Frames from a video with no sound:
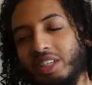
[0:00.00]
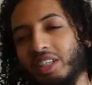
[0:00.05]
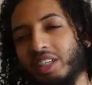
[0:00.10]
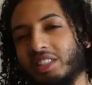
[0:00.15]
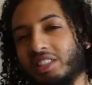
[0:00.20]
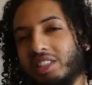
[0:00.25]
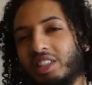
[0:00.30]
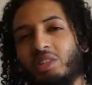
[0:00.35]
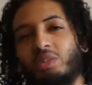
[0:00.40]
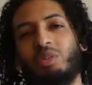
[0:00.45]
just gonna
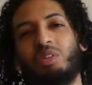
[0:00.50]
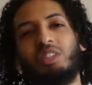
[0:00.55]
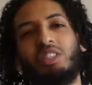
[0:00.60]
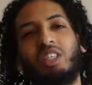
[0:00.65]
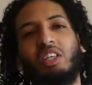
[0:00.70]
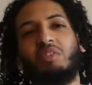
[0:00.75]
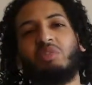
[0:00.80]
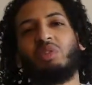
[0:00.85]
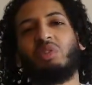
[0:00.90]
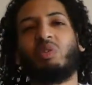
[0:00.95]
continue
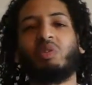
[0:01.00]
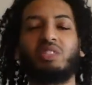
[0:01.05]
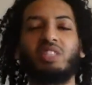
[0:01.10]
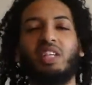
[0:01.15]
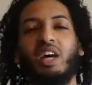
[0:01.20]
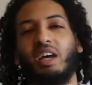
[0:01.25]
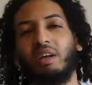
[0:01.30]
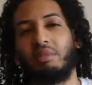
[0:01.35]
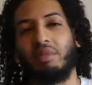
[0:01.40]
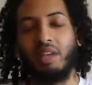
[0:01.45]
this even though
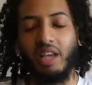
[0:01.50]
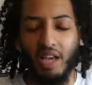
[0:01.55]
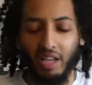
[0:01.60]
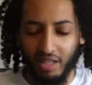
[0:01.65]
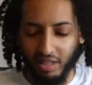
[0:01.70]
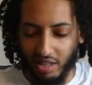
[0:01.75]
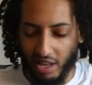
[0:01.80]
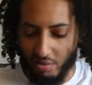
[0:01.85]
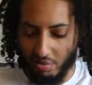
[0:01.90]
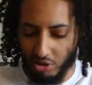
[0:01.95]
it's not
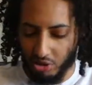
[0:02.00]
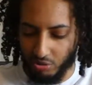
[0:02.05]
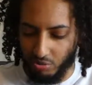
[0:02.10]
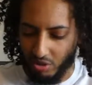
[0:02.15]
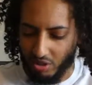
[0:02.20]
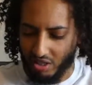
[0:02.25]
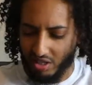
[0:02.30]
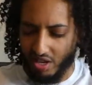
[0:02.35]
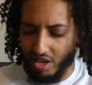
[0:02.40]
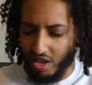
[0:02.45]
kicking that
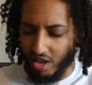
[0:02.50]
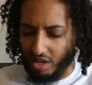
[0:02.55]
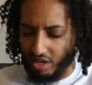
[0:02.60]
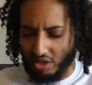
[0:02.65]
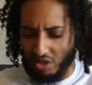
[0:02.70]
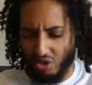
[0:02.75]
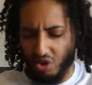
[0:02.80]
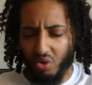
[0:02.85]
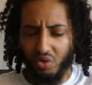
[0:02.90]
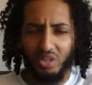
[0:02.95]
much money.
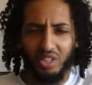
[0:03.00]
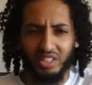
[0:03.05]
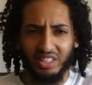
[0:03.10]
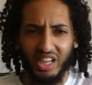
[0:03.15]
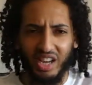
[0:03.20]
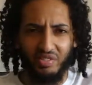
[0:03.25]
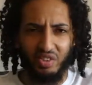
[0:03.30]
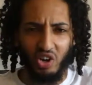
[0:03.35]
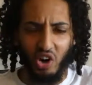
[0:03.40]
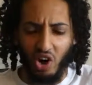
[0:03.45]
You know it
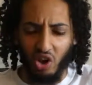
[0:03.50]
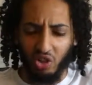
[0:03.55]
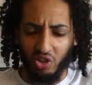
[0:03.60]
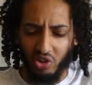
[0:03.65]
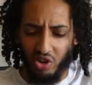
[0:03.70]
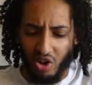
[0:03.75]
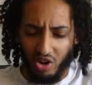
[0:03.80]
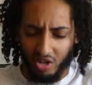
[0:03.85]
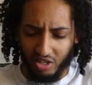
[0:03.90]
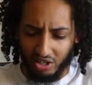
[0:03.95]
doesn't have a
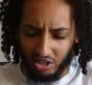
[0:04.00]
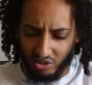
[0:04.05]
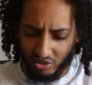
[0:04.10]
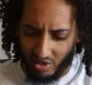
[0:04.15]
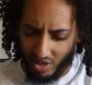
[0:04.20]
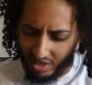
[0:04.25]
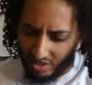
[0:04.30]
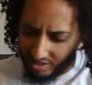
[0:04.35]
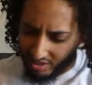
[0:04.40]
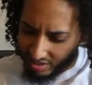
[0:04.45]
color
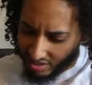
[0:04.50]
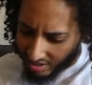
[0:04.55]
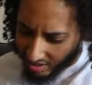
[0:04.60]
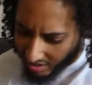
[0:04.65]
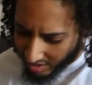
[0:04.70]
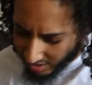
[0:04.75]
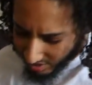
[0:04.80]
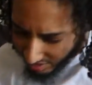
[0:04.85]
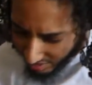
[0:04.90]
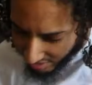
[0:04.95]
artist, right?
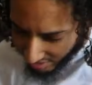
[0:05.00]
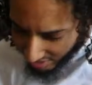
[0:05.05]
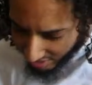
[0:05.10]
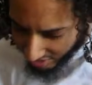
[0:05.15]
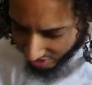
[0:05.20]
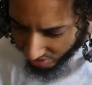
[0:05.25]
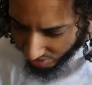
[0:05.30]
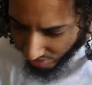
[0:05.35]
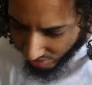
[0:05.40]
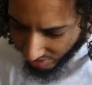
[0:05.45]

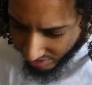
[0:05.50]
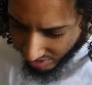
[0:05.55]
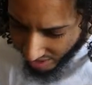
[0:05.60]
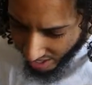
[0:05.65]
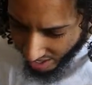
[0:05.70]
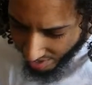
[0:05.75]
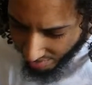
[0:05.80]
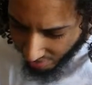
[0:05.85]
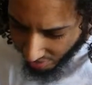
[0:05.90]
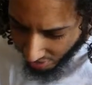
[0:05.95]
Does it really
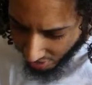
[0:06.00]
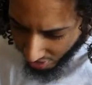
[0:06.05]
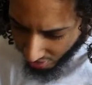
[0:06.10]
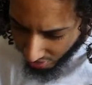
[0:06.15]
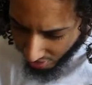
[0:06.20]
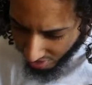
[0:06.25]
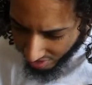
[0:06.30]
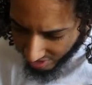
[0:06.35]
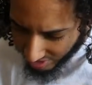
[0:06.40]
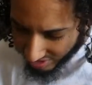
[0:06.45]
not have a
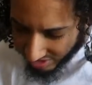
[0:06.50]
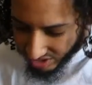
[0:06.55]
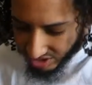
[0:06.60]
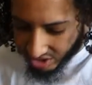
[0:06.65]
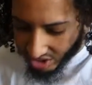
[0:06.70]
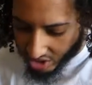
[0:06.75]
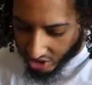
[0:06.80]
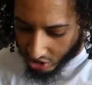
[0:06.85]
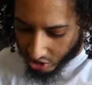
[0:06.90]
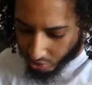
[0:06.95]
color artist?
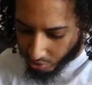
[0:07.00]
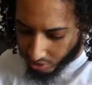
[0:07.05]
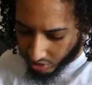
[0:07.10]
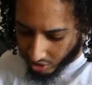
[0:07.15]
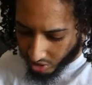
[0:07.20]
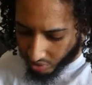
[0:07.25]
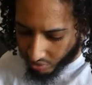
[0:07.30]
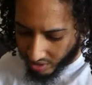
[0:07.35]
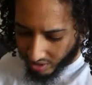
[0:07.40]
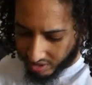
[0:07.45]
It does,
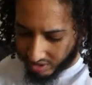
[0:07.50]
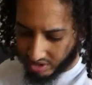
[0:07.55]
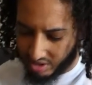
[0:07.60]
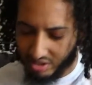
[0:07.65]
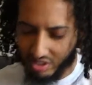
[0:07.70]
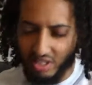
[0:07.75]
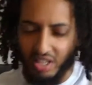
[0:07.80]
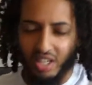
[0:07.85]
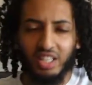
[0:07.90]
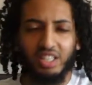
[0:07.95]
Rico
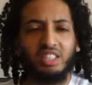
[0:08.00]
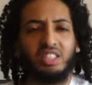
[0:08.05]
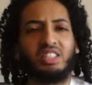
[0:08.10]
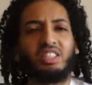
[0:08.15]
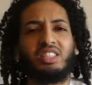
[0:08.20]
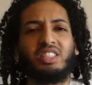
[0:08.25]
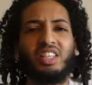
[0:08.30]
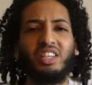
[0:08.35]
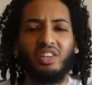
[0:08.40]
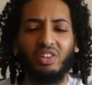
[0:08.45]
Renzi.
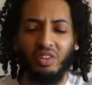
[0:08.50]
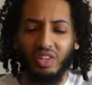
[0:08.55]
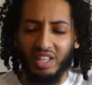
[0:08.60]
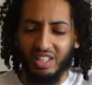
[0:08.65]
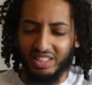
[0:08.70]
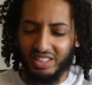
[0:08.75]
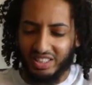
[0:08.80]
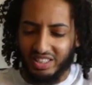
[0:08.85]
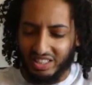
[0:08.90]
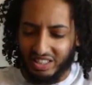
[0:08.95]
Still,
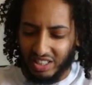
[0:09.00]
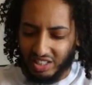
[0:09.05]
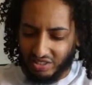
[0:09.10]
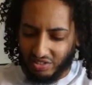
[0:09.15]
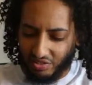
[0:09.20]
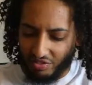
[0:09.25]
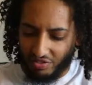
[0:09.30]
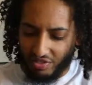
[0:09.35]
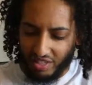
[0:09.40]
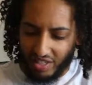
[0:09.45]
it just
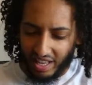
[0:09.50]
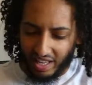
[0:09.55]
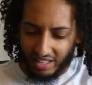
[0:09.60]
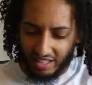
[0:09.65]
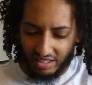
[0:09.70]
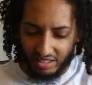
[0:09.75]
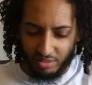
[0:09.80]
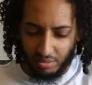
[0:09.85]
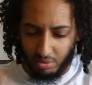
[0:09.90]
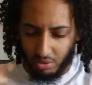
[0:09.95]
doesn't feel
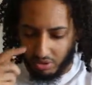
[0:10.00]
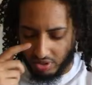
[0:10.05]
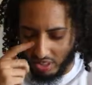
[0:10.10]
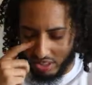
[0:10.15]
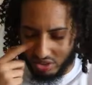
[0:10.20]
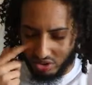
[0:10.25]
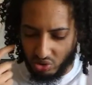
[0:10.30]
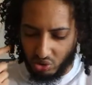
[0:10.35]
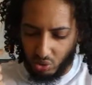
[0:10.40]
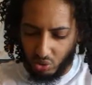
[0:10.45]
like it's a
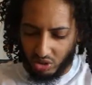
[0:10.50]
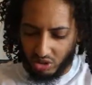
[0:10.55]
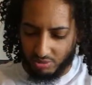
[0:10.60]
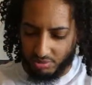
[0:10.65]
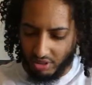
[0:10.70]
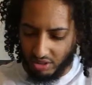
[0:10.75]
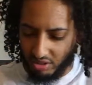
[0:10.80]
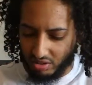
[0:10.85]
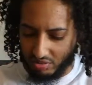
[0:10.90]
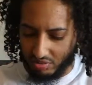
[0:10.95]
book that's too
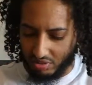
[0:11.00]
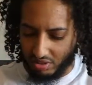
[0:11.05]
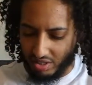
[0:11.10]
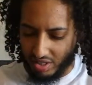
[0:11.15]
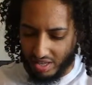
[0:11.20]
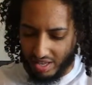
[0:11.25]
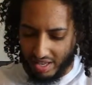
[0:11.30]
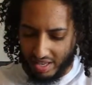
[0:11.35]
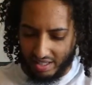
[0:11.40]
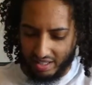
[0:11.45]

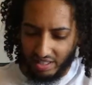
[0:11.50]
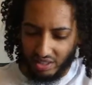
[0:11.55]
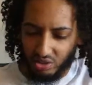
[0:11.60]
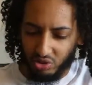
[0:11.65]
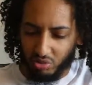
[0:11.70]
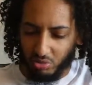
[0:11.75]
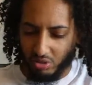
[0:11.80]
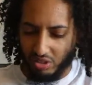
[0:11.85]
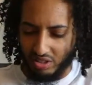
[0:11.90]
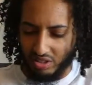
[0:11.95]
expensive and
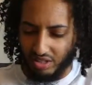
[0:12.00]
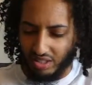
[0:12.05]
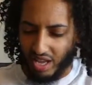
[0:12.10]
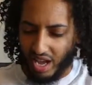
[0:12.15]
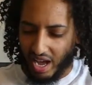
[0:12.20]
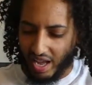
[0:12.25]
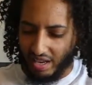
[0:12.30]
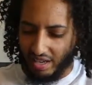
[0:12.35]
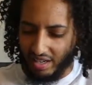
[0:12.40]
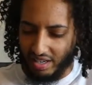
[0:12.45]
takes too much
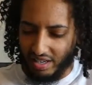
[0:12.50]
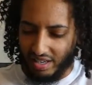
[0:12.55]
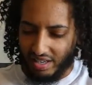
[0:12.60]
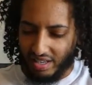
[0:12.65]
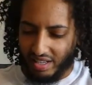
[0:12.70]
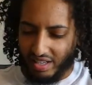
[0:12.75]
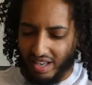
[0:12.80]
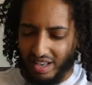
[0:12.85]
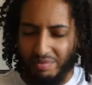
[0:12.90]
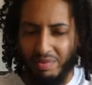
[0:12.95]
thought.
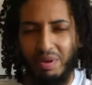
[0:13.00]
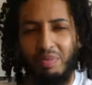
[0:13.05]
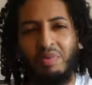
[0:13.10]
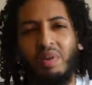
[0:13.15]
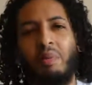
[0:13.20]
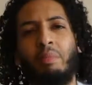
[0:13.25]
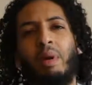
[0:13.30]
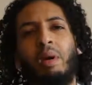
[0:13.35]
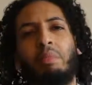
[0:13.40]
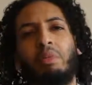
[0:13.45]
And
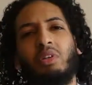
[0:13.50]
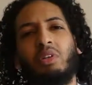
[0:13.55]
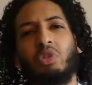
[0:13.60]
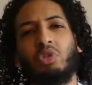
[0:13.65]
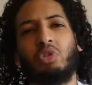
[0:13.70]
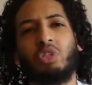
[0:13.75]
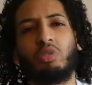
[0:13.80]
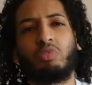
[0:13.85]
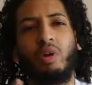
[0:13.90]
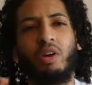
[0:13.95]
maybe that might be
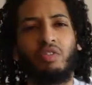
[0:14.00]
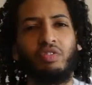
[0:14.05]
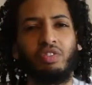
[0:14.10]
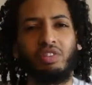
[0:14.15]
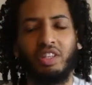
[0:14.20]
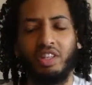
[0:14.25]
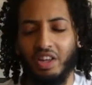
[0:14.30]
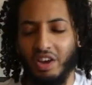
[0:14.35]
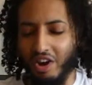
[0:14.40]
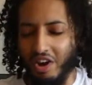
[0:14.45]

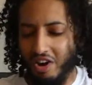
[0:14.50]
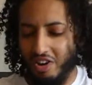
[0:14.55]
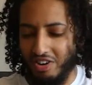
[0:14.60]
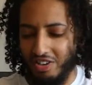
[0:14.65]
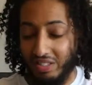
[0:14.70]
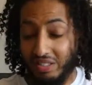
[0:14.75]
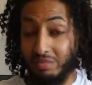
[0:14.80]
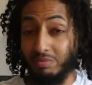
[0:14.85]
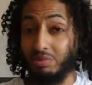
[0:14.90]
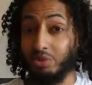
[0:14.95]
disrespectful to the
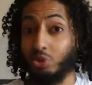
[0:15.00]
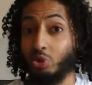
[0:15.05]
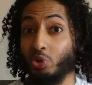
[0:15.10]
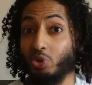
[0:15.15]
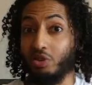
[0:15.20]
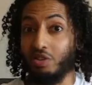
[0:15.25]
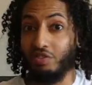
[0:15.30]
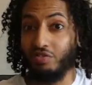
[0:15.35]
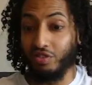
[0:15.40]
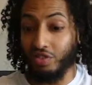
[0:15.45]
artist, I'm
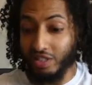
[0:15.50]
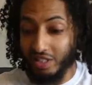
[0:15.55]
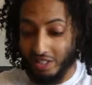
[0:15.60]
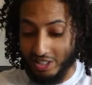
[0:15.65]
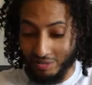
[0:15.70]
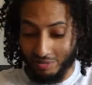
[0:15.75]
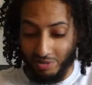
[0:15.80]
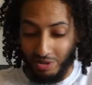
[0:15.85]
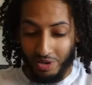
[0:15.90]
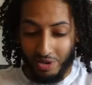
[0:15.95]
sorry if it
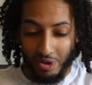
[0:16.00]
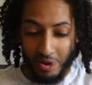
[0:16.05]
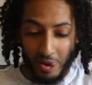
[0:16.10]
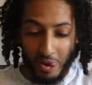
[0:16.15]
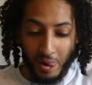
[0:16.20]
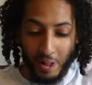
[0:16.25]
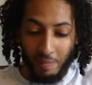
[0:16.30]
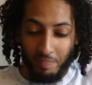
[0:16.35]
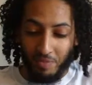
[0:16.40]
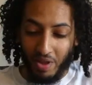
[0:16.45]
is, but
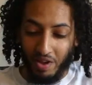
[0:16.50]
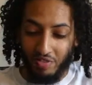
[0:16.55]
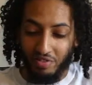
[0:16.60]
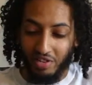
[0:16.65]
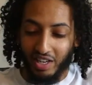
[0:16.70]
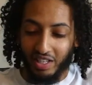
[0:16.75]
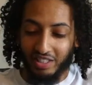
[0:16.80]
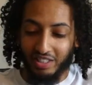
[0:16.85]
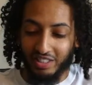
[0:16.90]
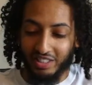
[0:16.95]
I
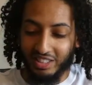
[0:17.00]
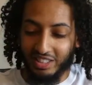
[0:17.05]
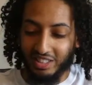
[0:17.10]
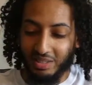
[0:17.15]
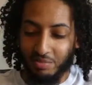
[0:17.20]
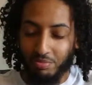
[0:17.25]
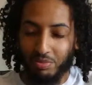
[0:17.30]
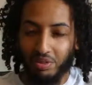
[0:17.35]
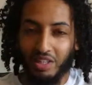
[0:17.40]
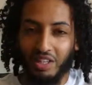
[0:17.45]
feel like this
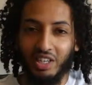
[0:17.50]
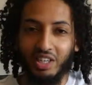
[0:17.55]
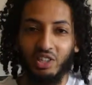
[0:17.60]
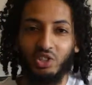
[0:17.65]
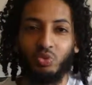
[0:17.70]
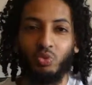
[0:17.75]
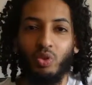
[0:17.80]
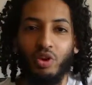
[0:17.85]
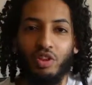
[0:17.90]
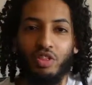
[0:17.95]
is simple and
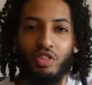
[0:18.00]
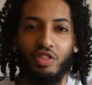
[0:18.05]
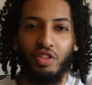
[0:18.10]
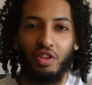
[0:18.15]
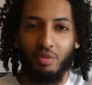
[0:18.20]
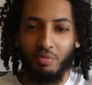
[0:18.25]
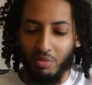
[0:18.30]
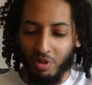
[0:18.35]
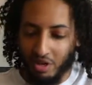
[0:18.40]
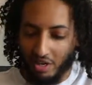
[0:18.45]
it's
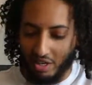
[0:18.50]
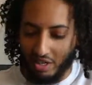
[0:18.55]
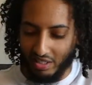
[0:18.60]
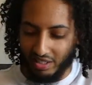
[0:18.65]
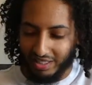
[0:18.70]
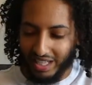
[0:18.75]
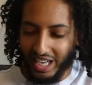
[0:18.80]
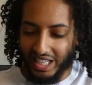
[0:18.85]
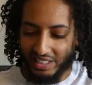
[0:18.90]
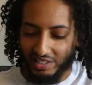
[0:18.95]
worth the money
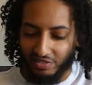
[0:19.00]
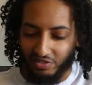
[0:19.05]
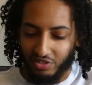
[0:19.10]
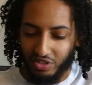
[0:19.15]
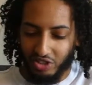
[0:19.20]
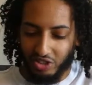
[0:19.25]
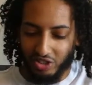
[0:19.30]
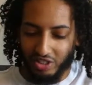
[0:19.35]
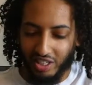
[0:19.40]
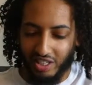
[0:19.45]
and it's cost
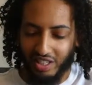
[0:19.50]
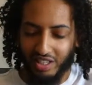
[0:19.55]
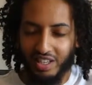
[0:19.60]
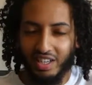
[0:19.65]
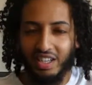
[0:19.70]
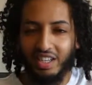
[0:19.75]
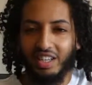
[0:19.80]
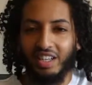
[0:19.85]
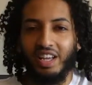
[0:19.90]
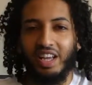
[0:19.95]
efficient
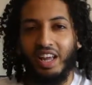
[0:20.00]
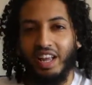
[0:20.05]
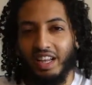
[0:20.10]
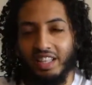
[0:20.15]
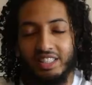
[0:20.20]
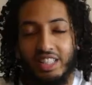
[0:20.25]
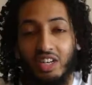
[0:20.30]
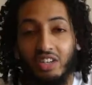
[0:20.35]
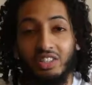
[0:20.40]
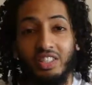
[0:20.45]

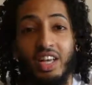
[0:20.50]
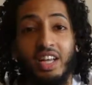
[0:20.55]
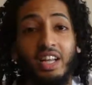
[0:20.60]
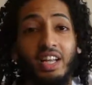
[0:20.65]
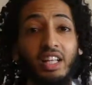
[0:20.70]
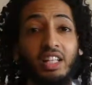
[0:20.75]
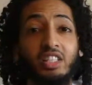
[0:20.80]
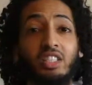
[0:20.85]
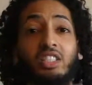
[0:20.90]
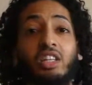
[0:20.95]
and it's
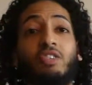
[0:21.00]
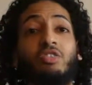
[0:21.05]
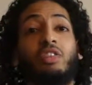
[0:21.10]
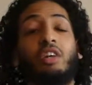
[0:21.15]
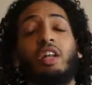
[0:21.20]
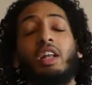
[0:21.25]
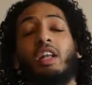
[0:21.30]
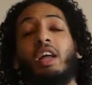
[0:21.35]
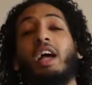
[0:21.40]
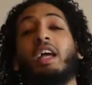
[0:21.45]
entertaining, it's
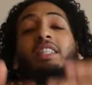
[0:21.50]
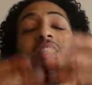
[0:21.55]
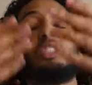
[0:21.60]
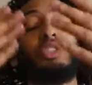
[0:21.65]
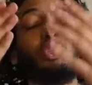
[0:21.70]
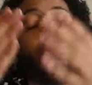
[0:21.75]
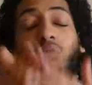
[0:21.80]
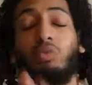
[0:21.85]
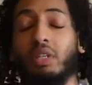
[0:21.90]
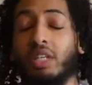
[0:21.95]
different,
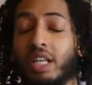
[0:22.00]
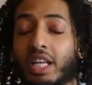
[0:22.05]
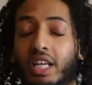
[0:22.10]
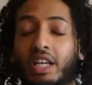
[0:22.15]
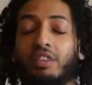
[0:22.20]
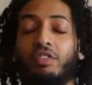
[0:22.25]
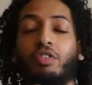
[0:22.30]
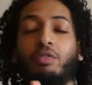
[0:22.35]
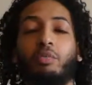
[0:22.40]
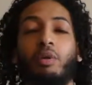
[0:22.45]
it's
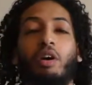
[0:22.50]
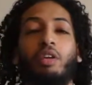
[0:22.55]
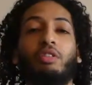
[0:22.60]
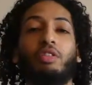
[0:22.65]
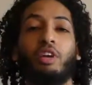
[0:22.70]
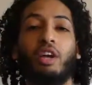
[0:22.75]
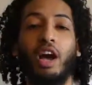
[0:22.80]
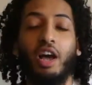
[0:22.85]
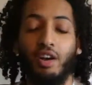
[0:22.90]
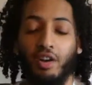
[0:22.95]
unique from
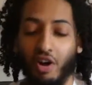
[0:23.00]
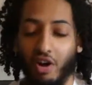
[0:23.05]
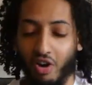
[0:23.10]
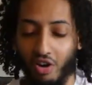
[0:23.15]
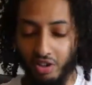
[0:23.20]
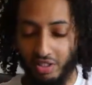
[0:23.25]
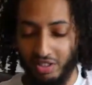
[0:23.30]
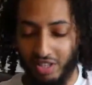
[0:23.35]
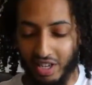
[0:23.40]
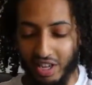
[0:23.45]
other kind of
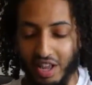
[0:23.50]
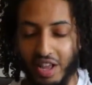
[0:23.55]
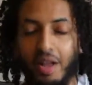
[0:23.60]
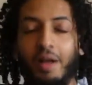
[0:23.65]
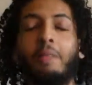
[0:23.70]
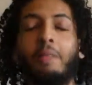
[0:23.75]
art.